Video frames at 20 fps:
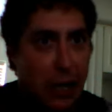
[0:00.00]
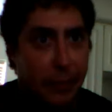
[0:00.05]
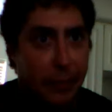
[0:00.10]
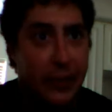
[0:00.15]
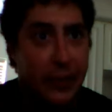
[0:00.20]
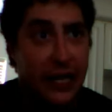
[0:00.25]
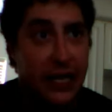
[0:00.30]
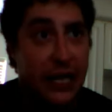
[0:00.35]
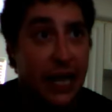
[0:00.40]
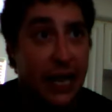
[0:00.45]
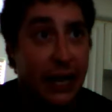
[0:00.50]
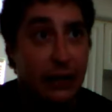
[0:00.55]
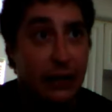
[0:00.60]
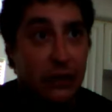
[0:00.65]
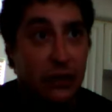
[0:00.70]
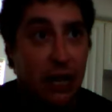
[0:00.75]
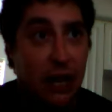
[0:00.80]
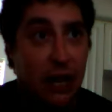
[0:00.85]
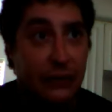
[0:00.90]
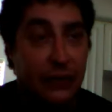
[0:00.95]
Bonita
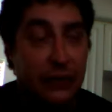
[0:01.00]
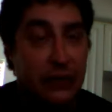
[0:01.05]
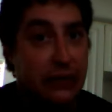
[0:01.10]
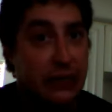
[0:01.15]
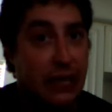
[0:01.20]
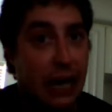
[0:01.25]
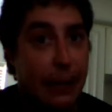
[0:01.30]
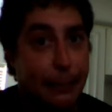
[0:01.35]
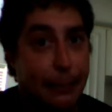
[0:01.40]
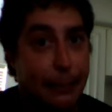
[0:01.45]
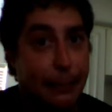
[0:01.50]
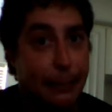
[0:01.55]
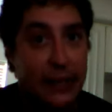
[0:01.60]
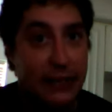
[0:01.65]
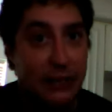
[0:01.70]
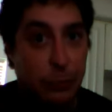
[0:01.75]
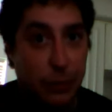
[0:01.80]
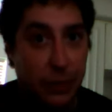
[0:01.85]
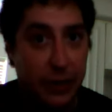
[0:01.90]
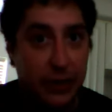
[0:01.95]
Airsoft is not
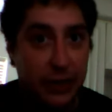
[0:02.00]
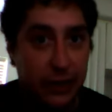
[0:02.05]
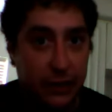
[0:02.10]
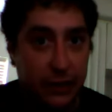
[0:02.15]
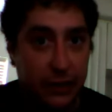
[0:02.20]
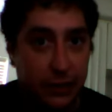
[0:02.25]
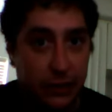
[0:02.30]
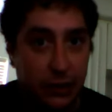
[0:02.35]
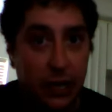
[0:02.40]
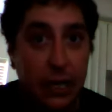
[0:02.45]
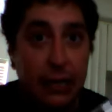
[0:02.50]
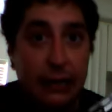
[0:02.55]
pleased with this.